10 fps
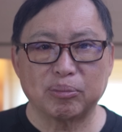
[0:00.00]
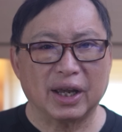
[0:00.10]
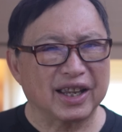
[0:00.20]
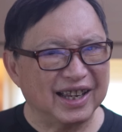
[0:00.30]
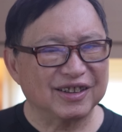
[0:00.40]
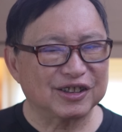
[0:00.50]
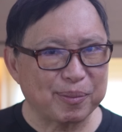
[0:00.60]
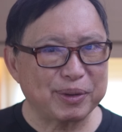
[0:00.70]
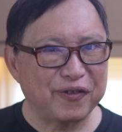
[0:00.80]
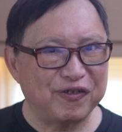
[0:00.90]
Again,
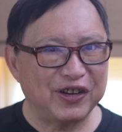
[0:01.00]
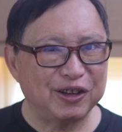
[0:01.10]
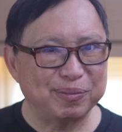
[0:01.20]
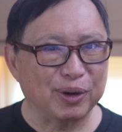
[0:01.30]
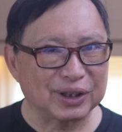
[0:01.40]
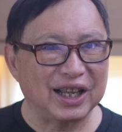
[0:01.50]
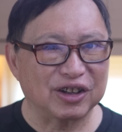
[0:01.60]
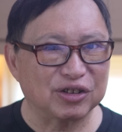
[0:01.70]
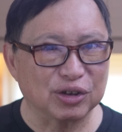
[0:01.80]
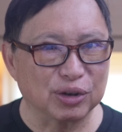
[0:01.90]
something Facebook
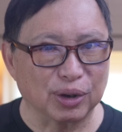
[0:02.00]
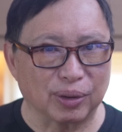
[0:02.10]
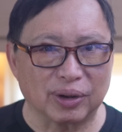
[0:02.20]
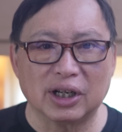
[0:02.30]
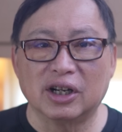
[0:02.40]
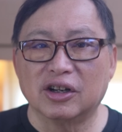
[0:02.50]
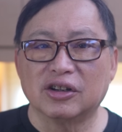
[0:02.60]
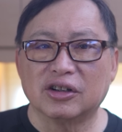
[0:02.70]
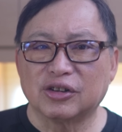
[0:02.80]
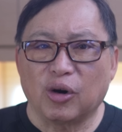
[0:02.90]
likes to do.
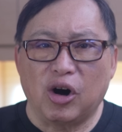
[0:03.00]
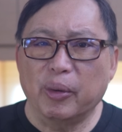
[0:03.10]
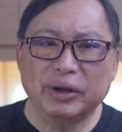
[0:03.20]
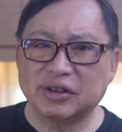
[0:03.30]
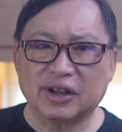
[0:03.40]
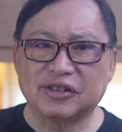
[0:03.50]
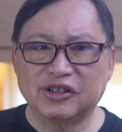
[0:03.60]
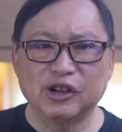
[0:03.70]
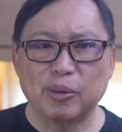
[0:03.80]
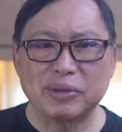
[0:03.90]
So always
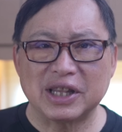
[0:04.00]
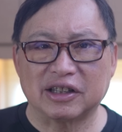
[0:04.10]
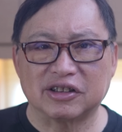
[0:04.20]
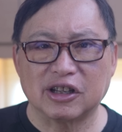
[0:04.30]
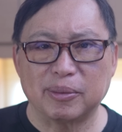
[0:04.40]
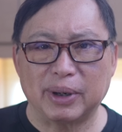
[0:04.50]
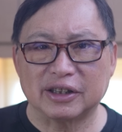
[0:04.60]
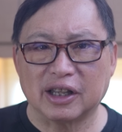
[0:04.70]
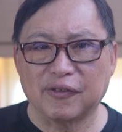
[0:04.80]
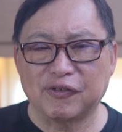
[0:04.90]
assume that some
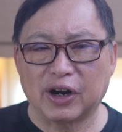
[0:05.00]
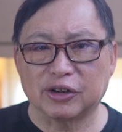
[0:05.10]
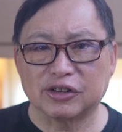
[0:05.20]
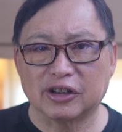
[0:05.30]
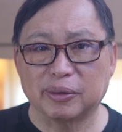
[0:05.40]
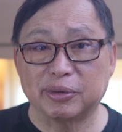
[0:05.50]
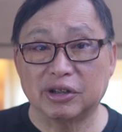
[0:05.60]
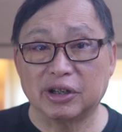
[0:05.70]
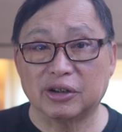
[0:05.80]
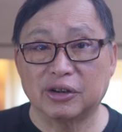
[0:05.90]
identifiers on the
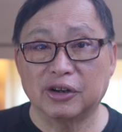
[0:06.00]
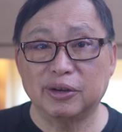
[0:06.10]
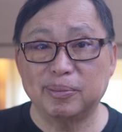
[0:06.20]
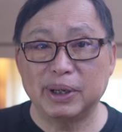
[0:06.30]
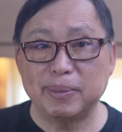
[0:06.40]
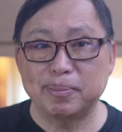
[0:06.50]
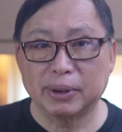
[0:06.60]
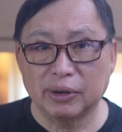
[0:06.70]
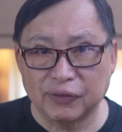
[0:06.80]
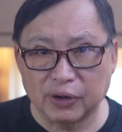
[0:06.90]
machine could be
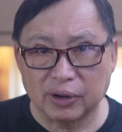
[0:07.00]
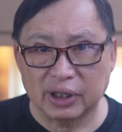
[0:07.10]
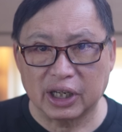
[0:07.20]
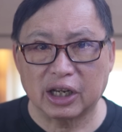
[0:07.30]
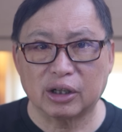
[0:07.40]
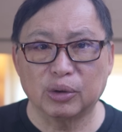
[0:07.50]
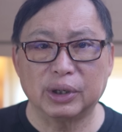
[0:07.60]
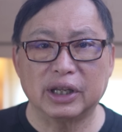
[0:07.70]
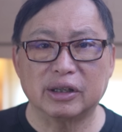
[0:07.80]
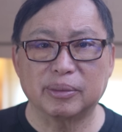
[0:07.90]
pilfered,
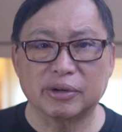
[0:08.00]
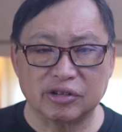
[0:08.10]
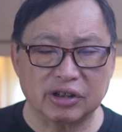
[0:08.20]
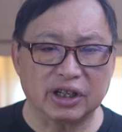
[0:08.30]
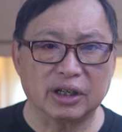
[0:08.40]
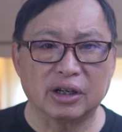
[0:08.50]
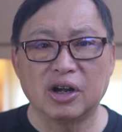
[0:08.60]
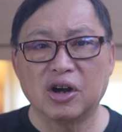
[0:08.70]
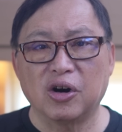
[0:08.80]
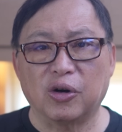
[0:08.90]
including the machine
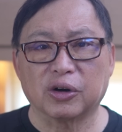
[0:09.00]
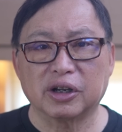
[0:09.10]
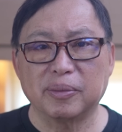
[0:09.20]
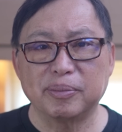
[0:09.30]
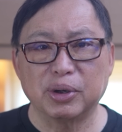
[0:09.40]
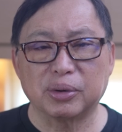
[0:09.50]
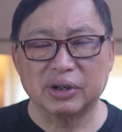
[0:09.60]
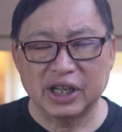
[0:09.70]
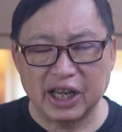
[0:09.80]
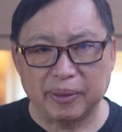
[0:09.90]
or computer
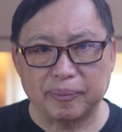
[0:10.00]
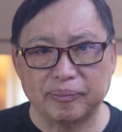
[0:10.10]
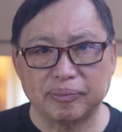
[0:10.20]
name